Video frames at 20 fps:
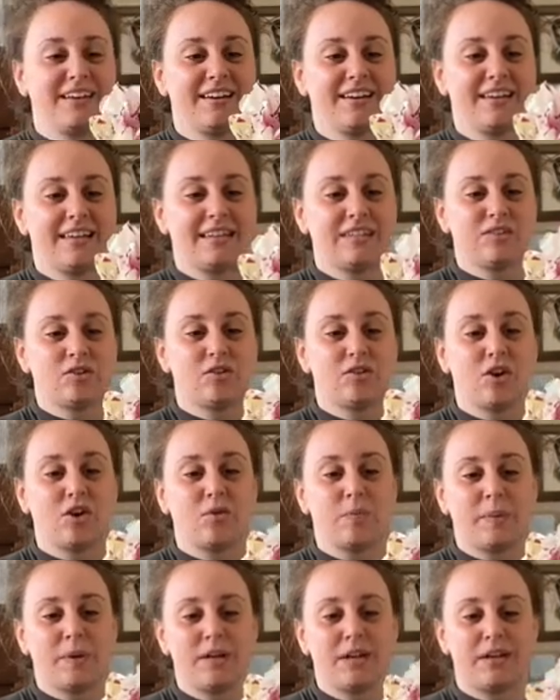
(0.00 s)
So to
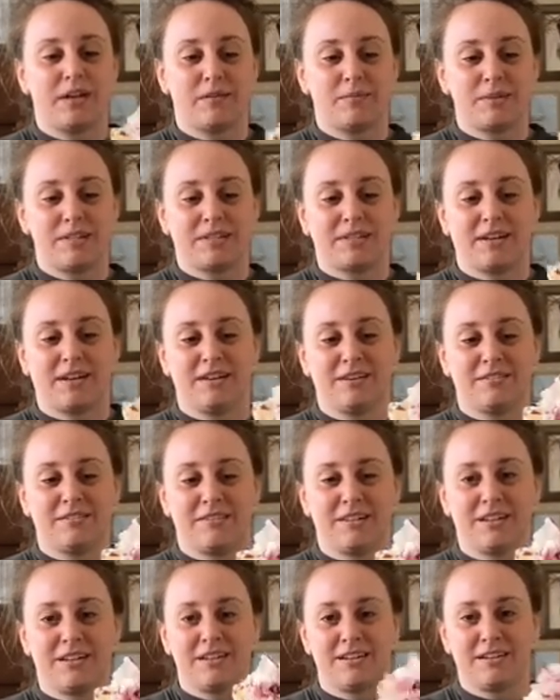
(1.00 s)
open it, I'm just kind of
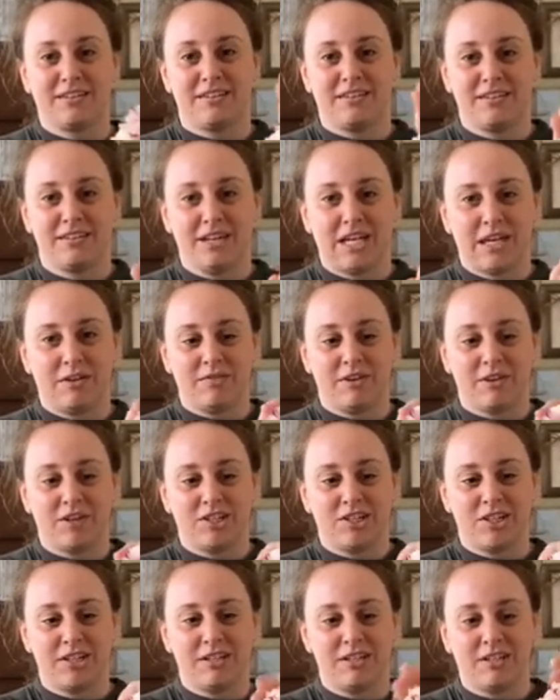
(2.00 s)
like very
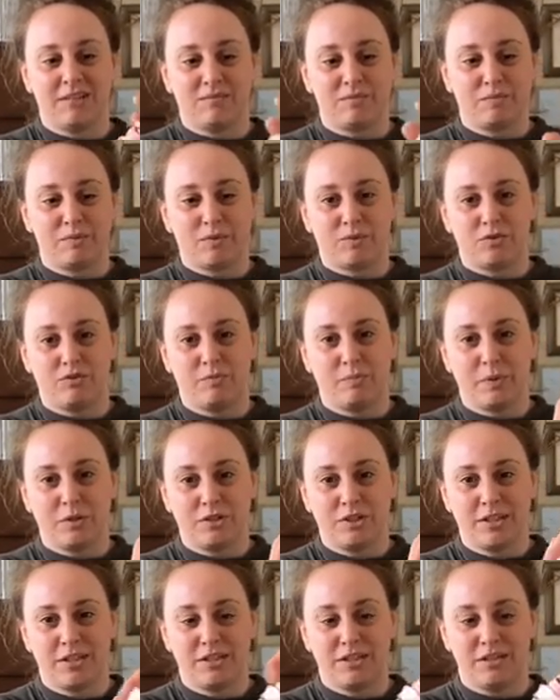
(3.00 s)
gently sort of
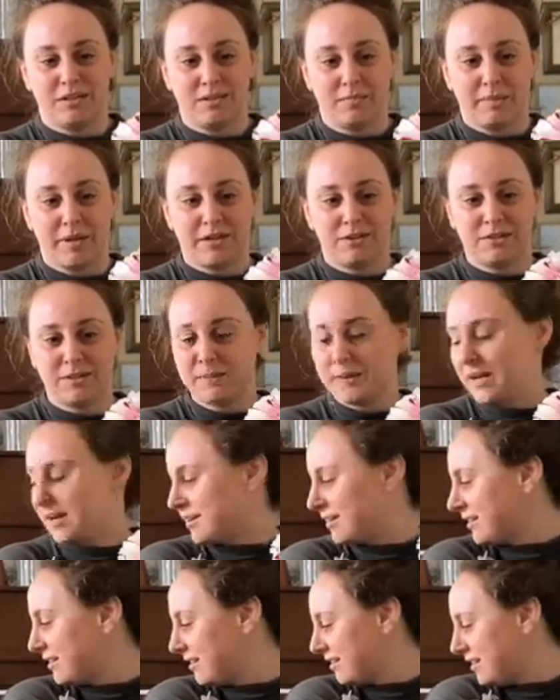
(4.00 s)
pushing the petals back.
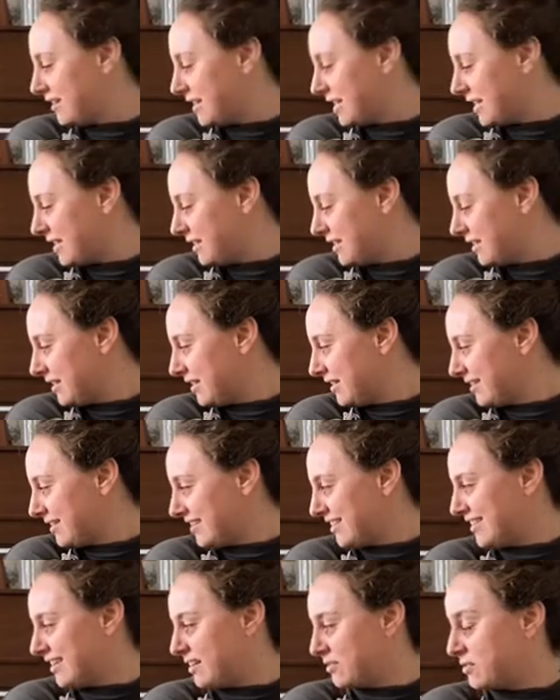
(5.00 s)

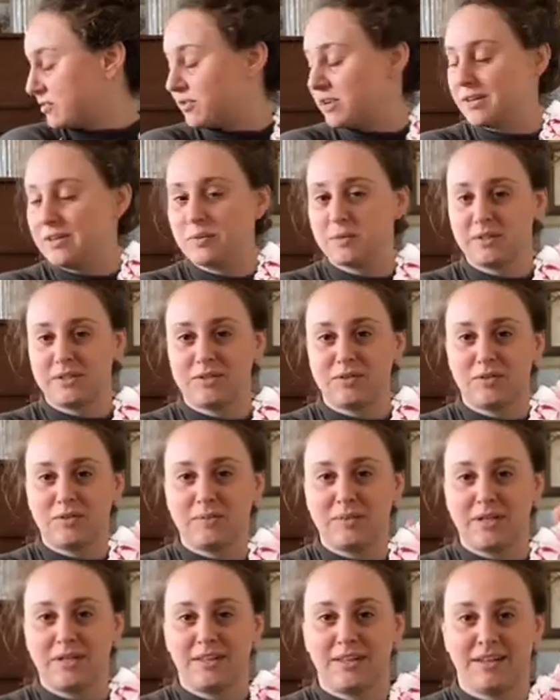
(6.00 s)
A friend once told
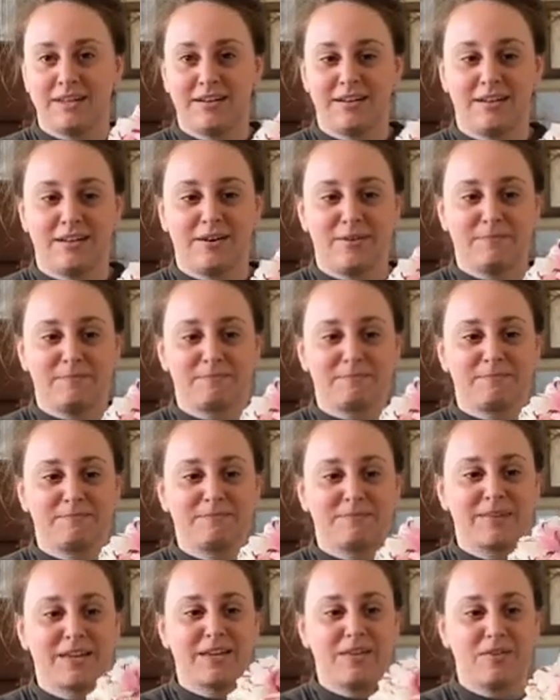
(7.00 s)
me that
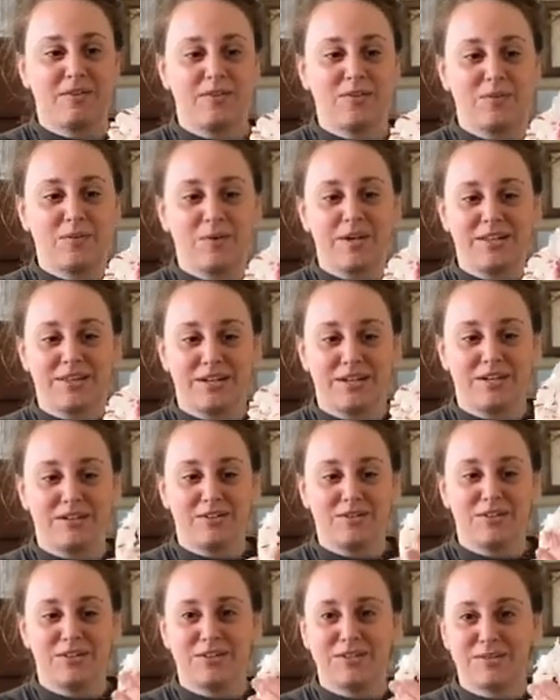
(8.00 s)
the way that I do
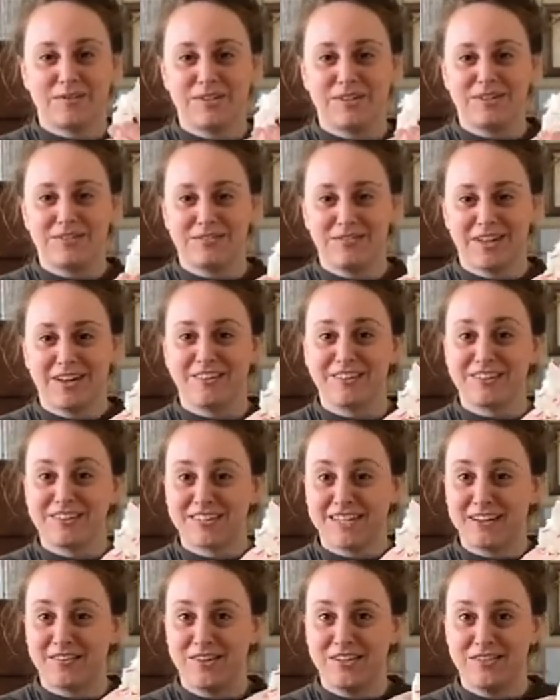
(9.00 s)
this with the flowers,
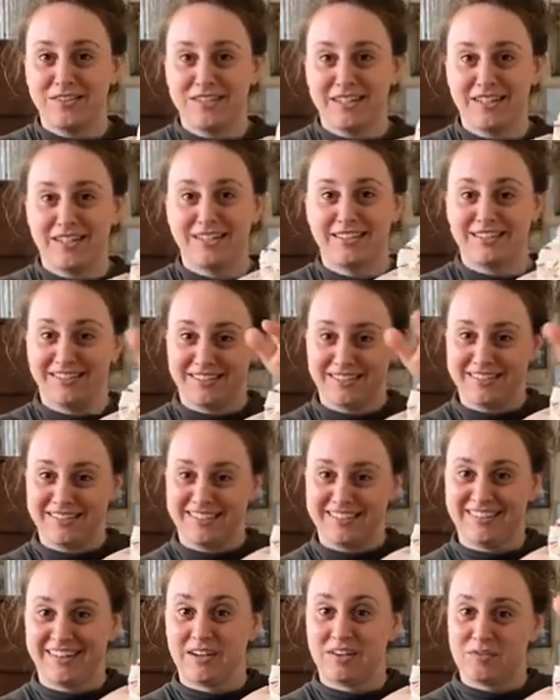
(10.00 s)
how I used to
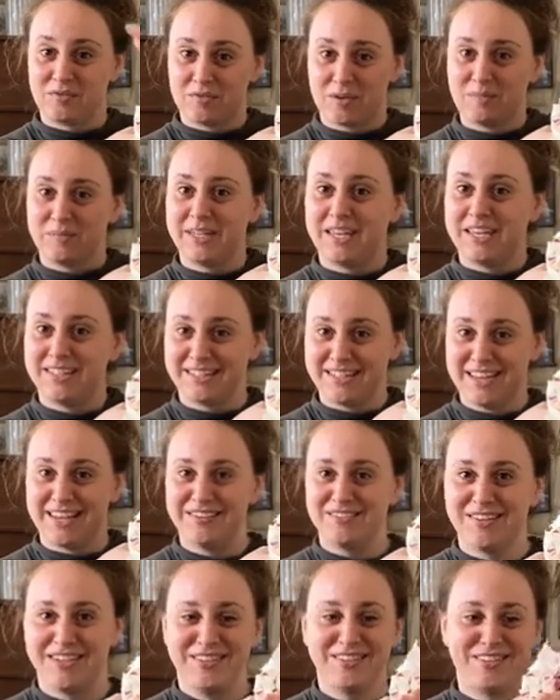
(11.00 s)
like rub Kit's head
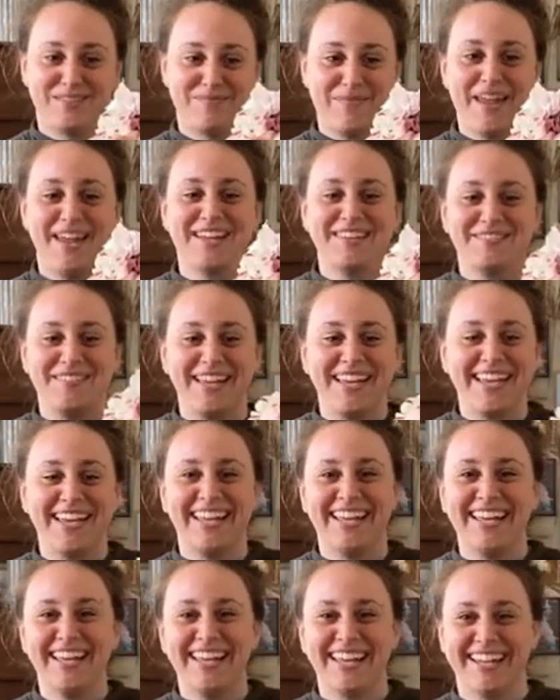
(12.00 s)
when he was a baby,
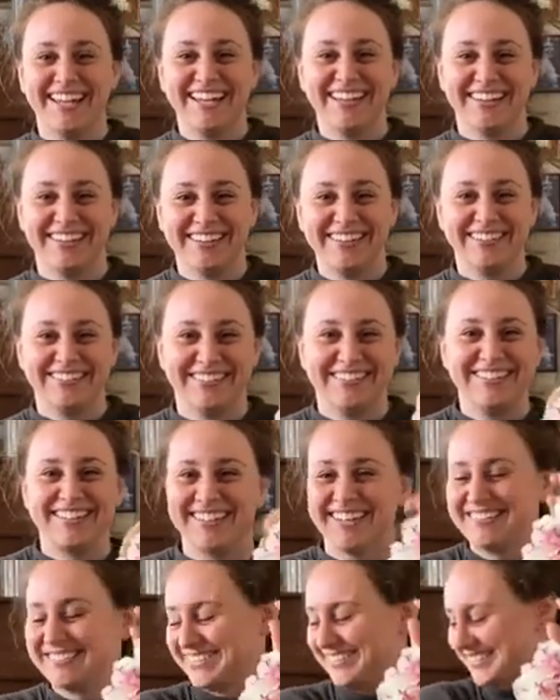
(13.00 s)
which
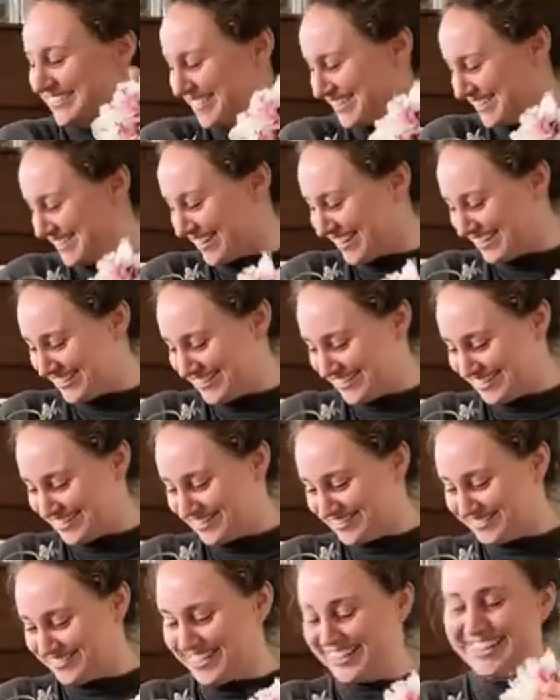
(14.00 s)
I always thought was so
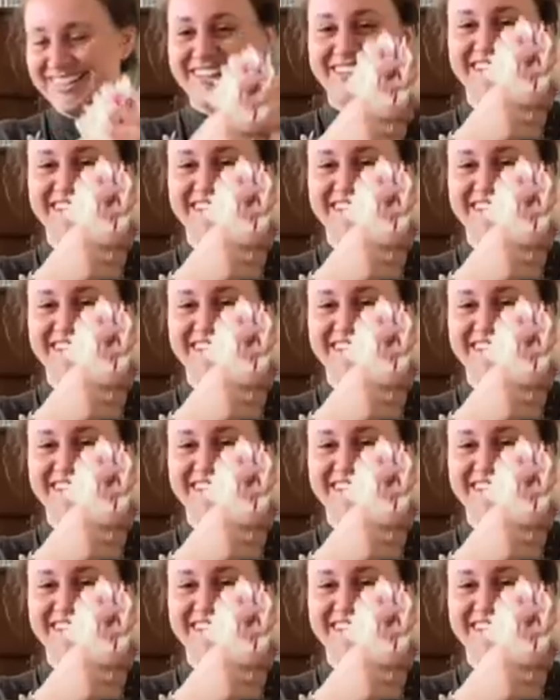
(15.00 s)
funny.